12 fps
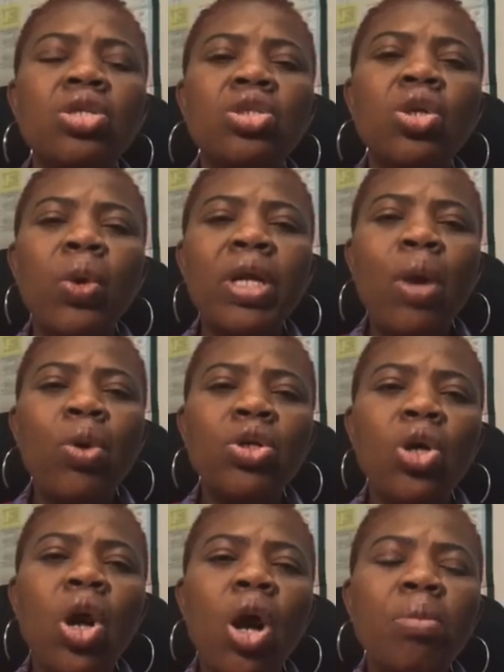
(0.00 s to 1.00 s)
So when I want
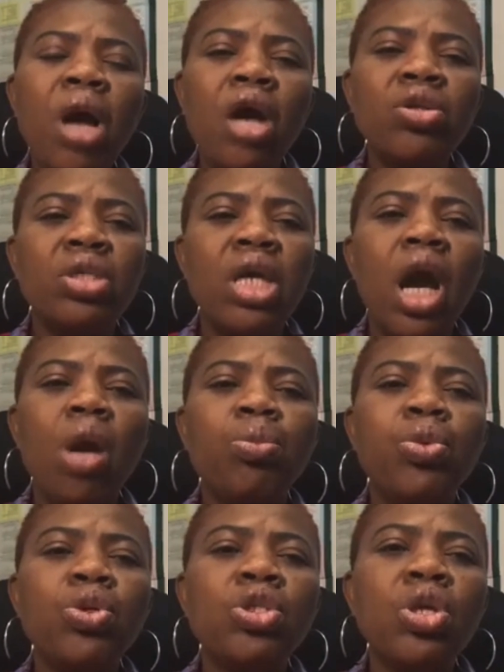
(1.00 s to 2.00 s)
to come out there and
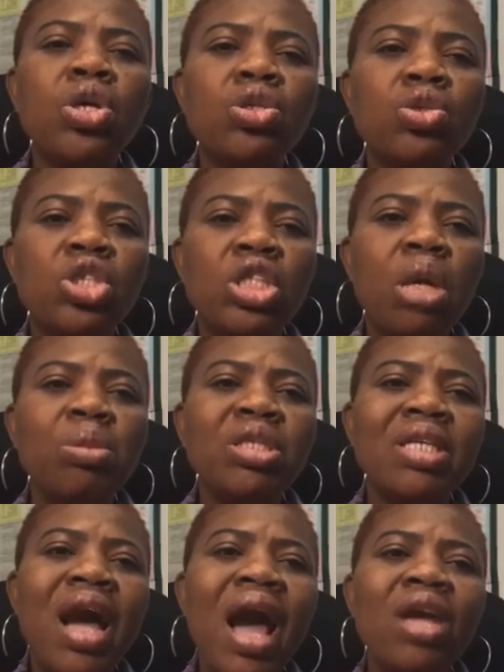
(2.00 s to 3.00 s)
post on social
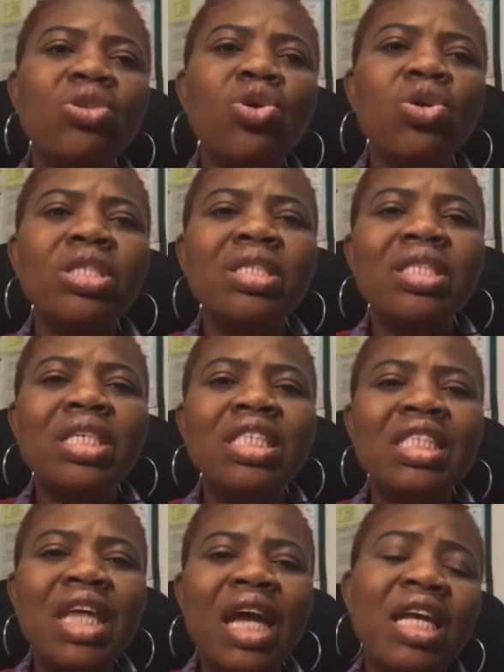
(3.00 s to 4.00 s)
media, I know the
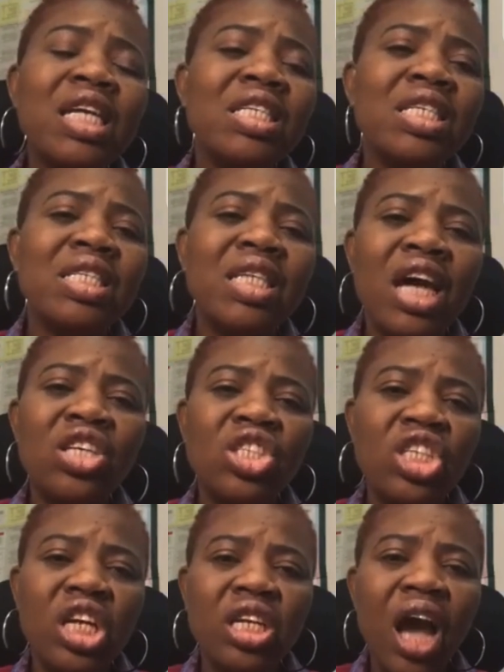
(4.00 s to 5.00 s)
challenges that
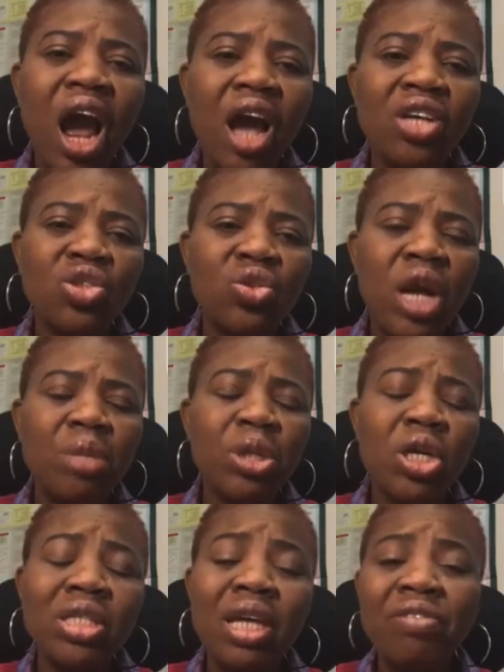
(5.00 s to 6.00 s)
Jane has, right?
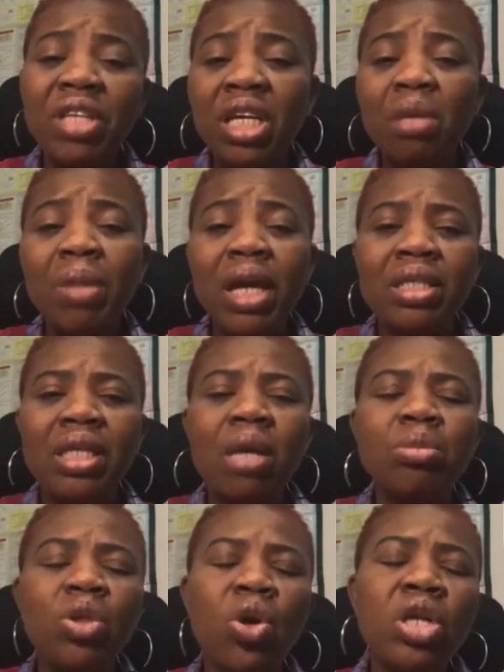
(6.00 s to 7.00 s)
Because I've taken my
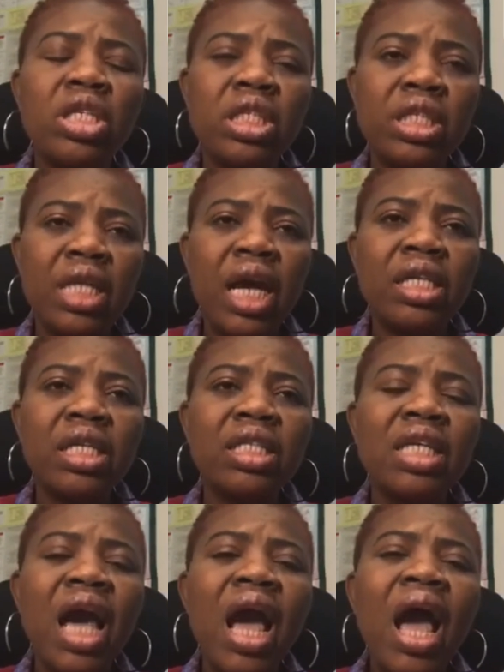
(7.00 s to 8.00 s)
time to understand
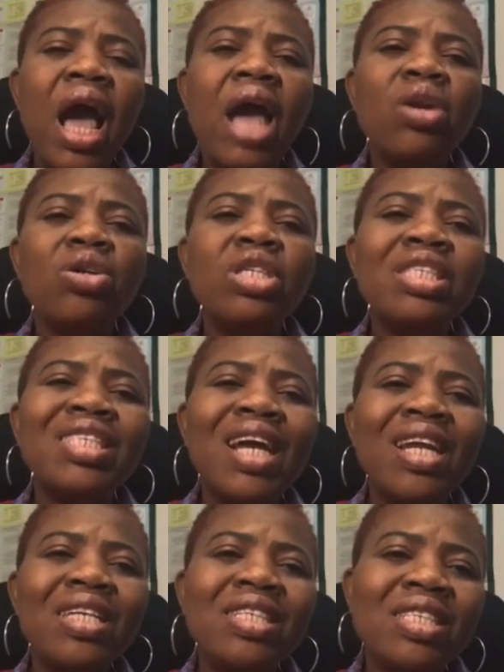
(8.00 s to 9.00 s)
it. I know the
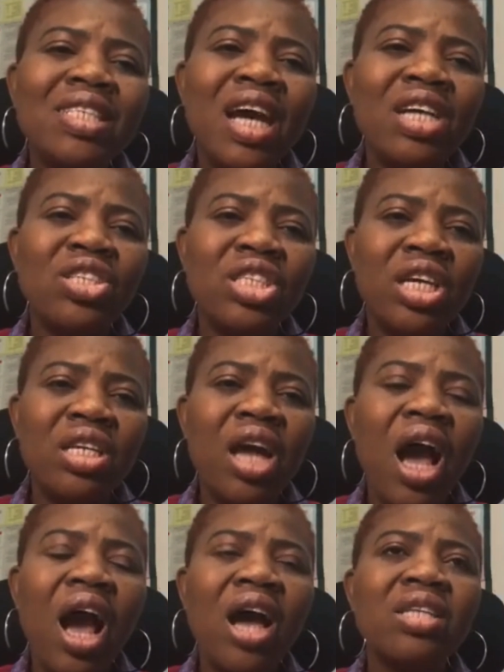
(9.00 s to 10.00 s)
challenges that Jane
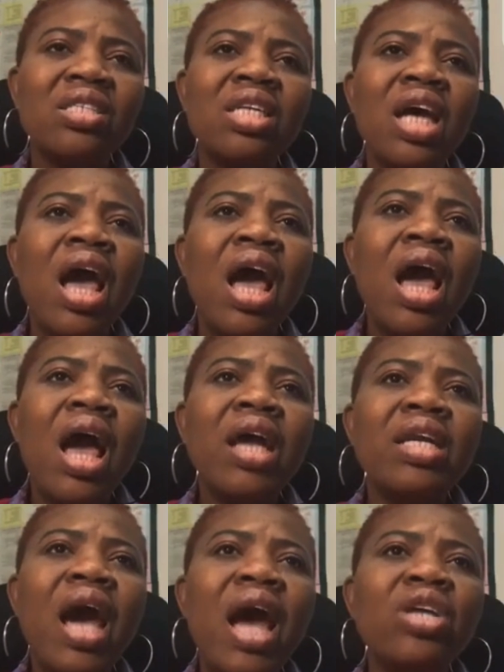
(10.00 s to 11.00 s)
has,
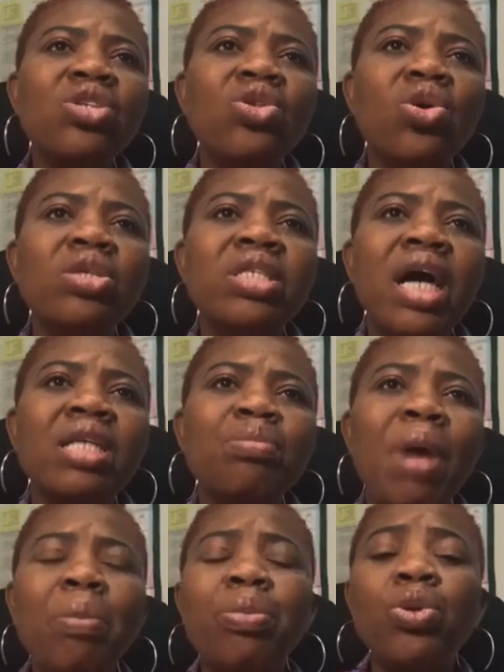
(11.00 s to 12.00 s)
and I know that
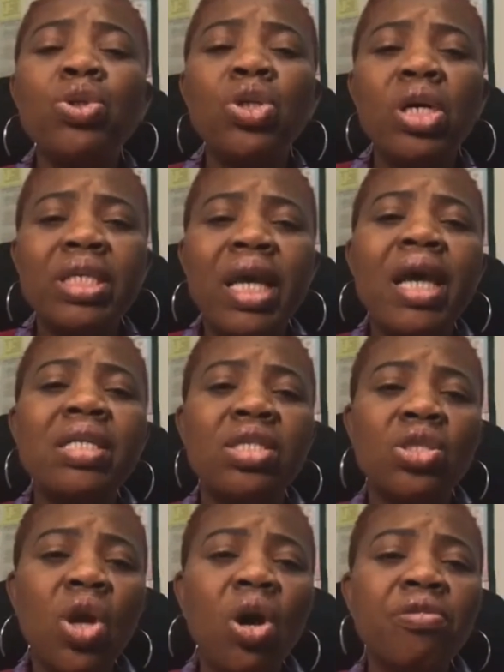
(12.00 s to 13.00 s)
my product can
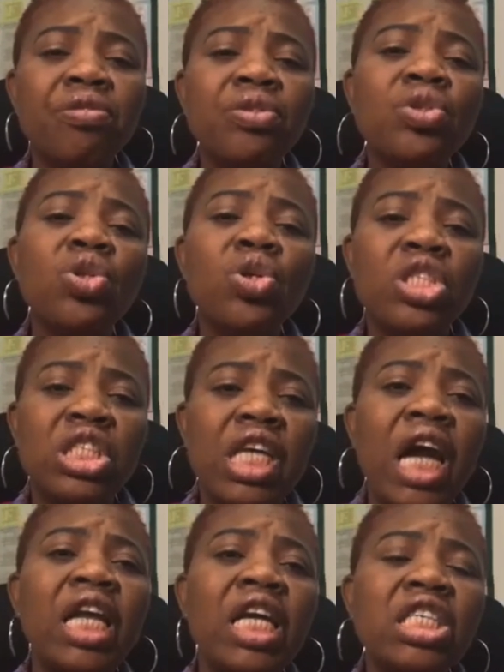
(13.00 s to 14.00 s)
solve those
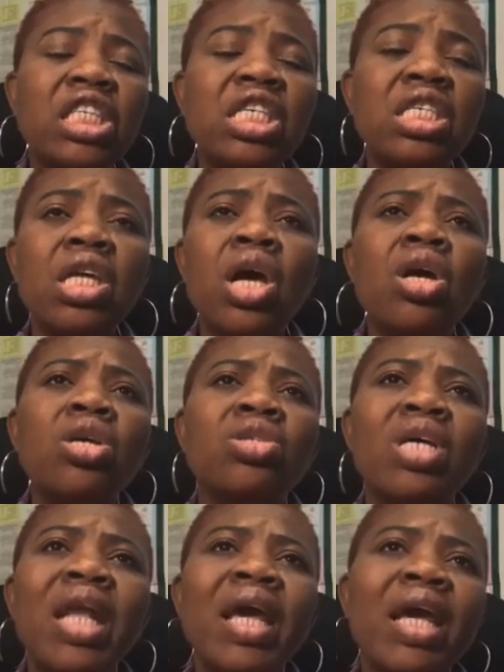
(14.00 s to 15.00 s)
challenges.
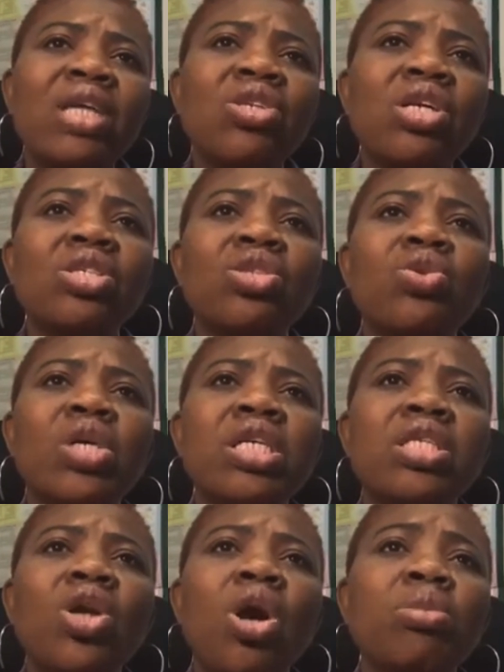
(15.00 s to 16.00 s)
So all I can just do
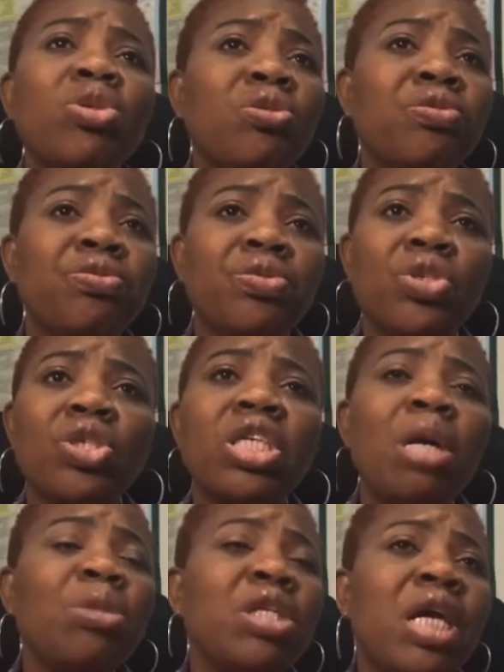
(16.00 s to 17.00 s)
is come to
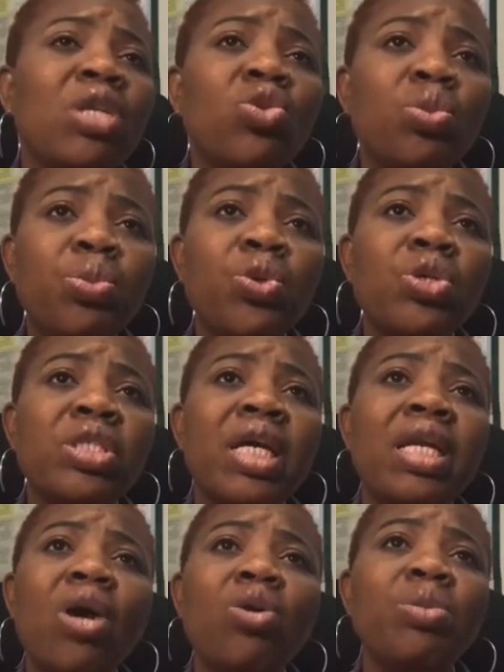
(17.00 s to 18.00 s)
social media to post,
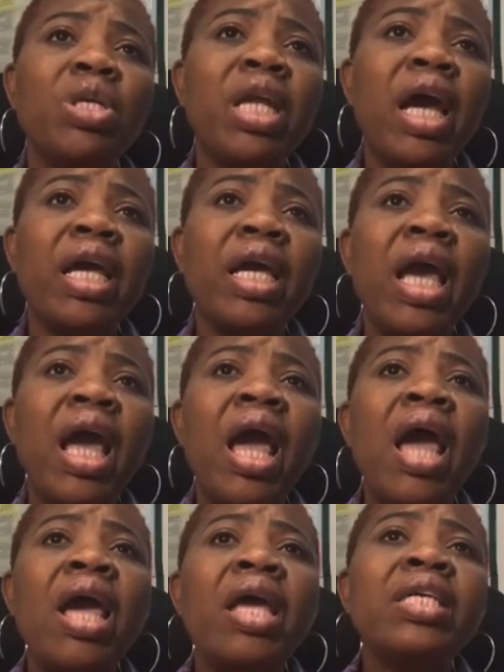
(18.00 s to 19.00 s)
and I'll be like,
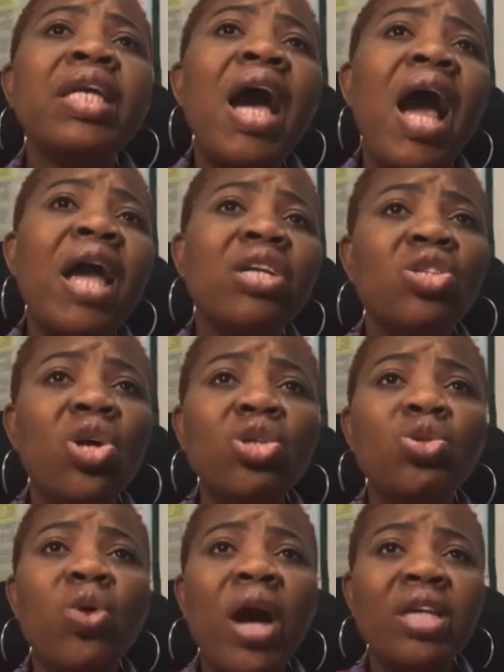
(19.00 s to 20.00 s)
yeah, I know
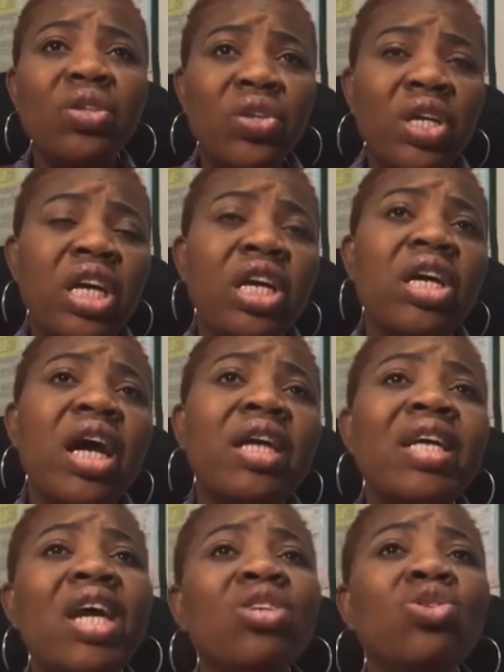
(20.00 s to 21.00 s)
you are there,
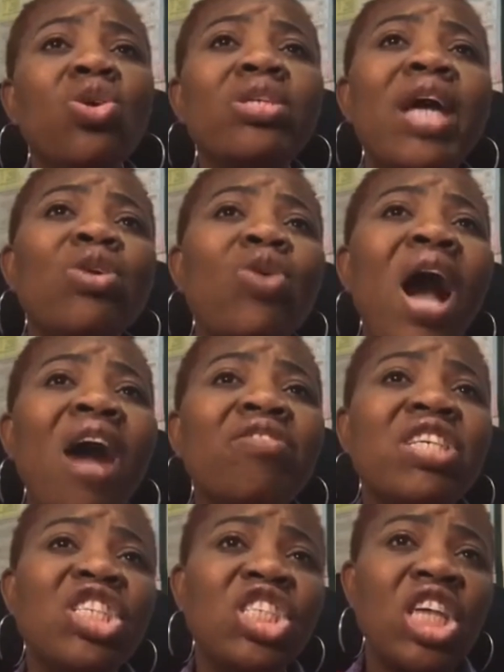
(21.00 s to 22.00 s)
and I know that you
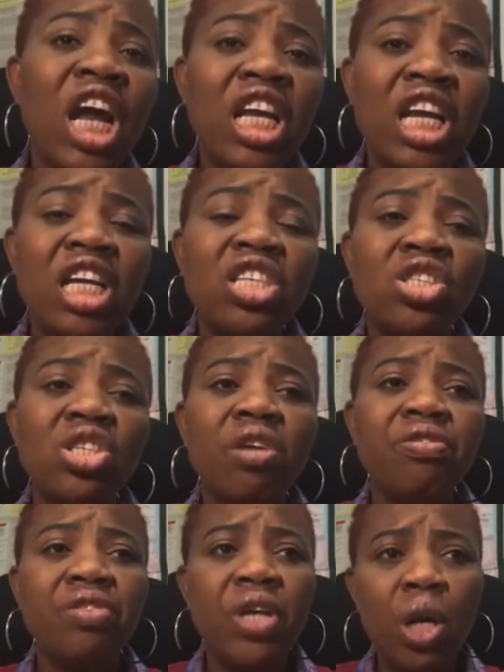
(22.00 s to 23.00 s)
have the challenge of